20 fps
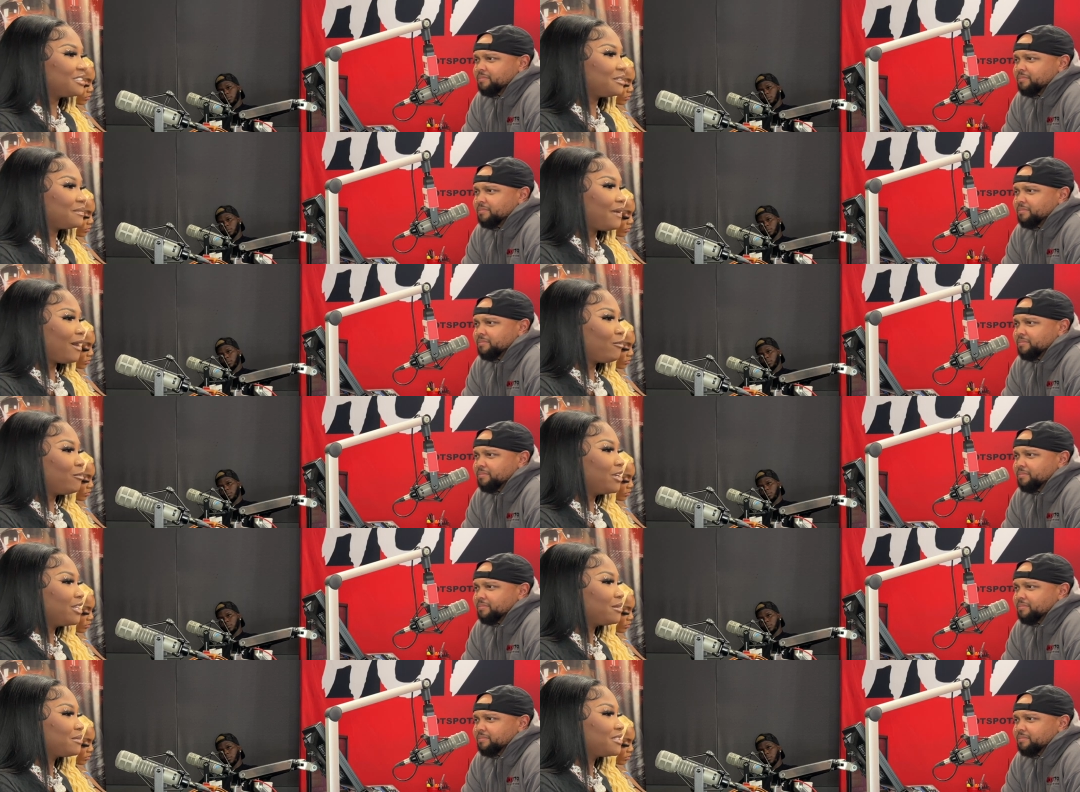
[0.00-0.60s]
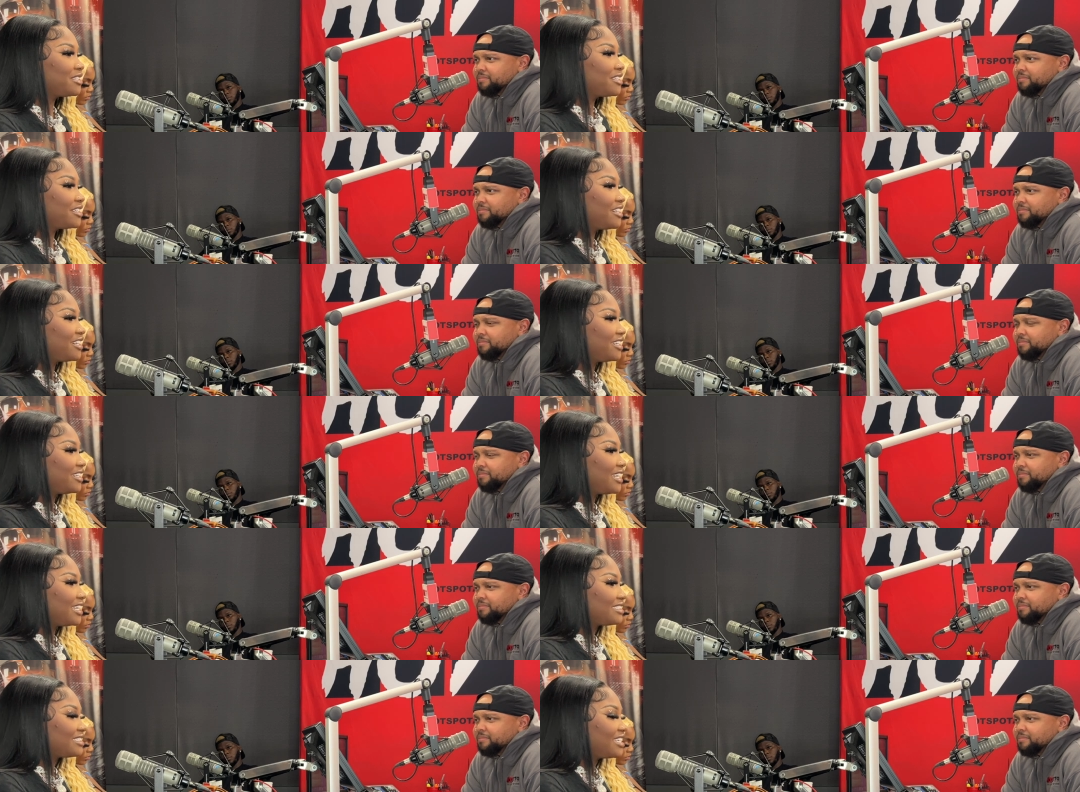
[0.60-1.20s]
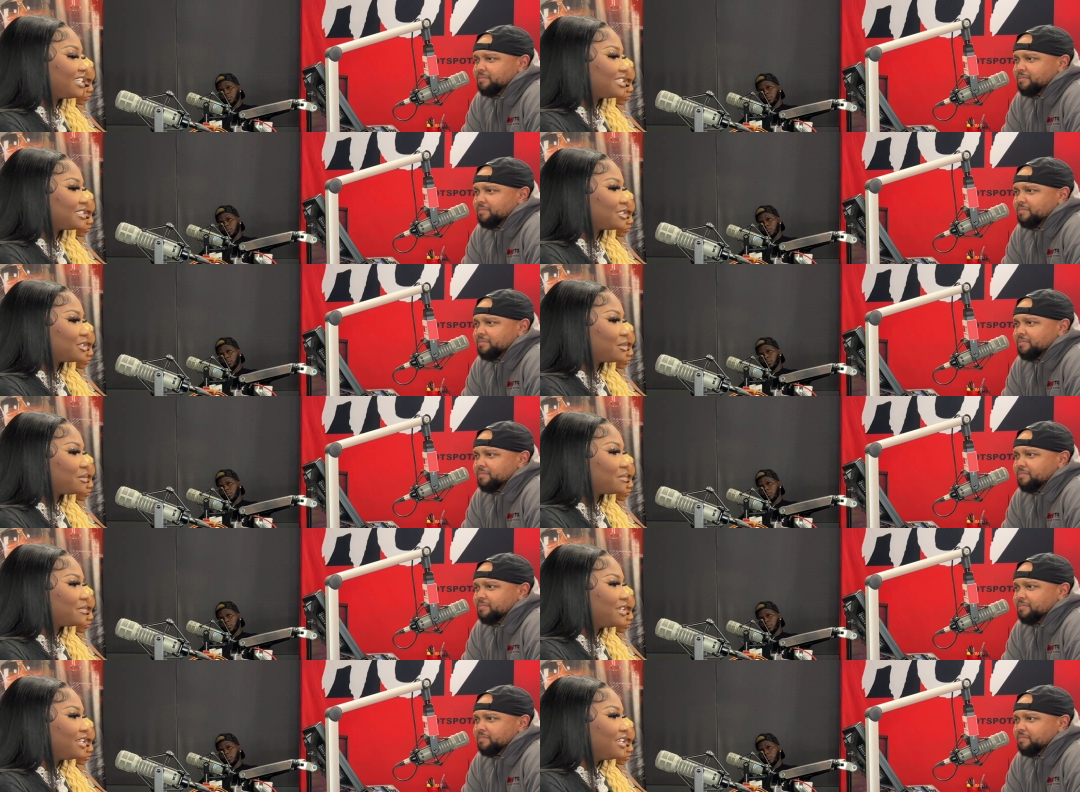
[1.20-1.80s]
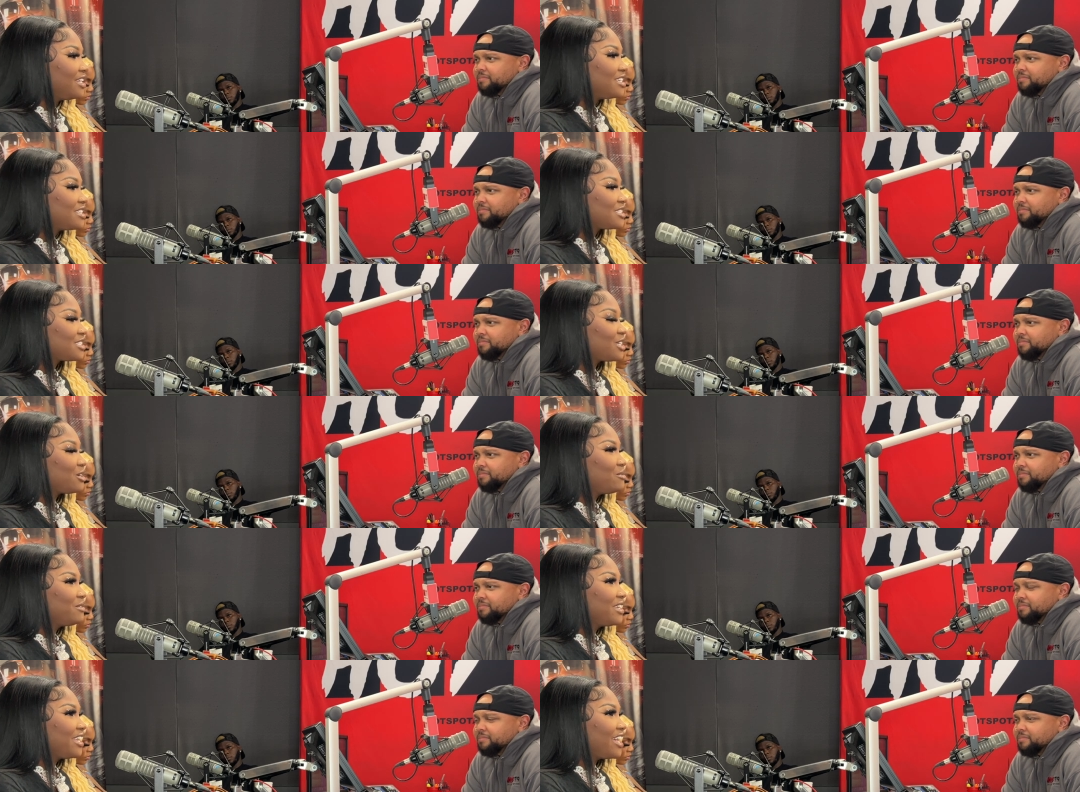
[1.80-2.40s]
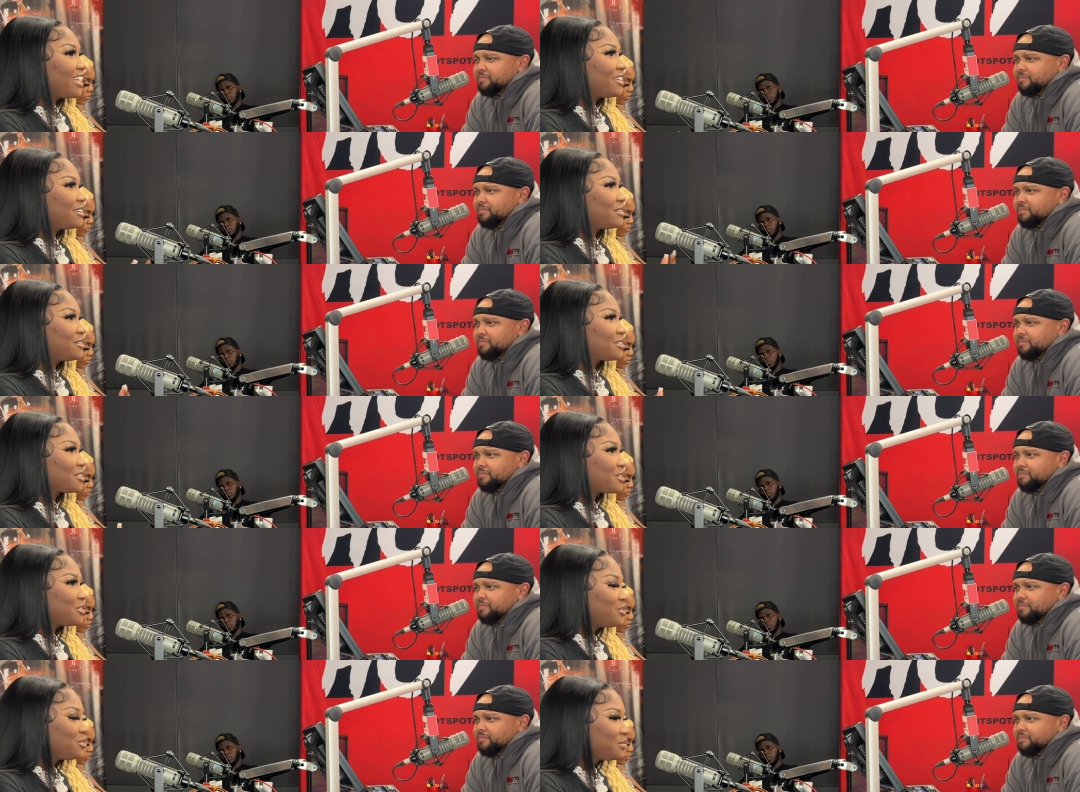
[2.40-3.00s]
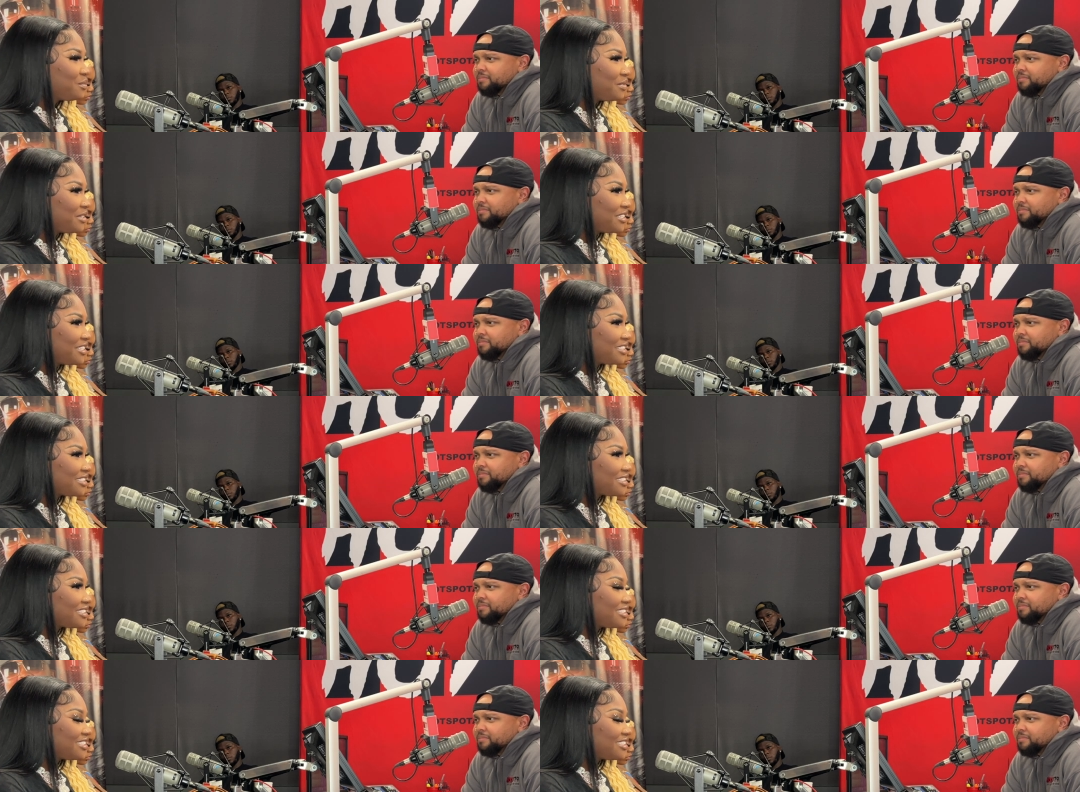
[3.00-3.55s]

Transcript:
Speaker 1: I went up to the girl and I said something. So we got on the school bus.